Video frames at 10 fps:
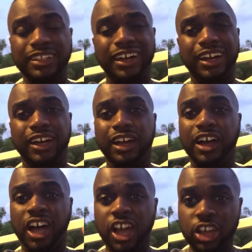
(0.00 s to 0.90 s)

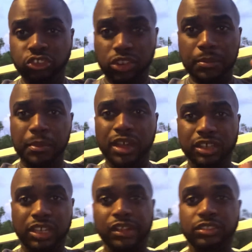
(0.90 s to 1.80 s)
100 mail
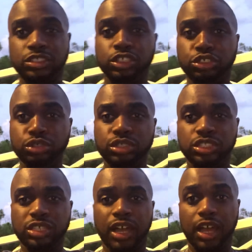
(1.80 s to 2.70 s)
carriers to do the
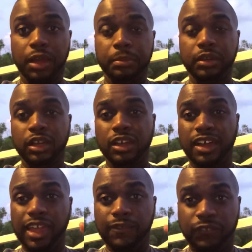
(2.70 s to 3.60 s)
job
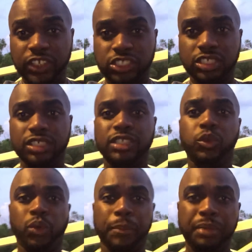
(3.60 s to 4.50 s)
efficient,
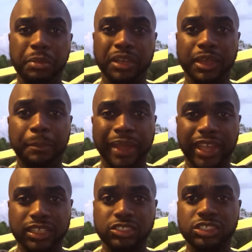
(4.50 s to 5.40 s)
where people get
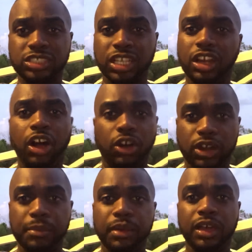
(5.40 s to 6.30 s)
packages and all
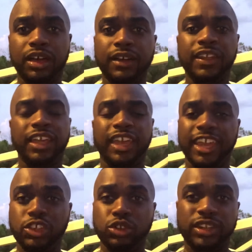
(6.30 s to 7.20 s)
that mail,
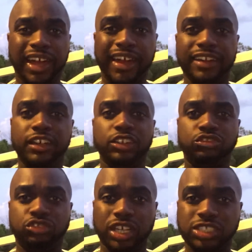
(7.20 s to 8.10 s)
and you're not
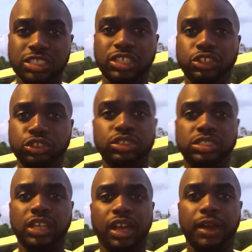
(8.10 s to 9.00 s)
rushing to do your
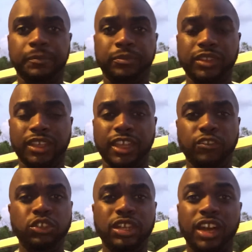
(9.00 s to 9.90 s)
job. If
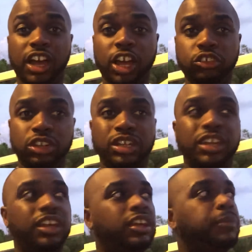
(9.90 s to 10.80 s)
you need 100,
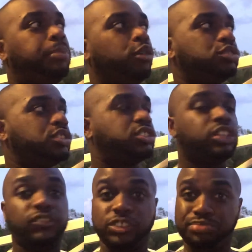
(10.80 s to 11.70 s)
the Postal
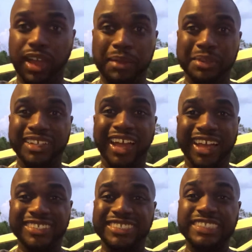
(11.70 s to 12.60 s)
Service probably
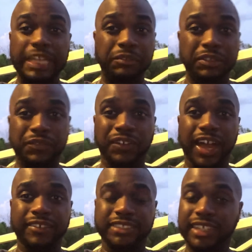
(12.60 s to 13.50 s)
got
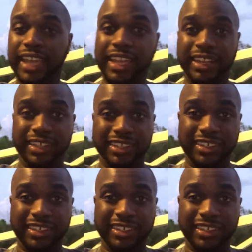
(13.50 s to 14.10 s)
75 to 80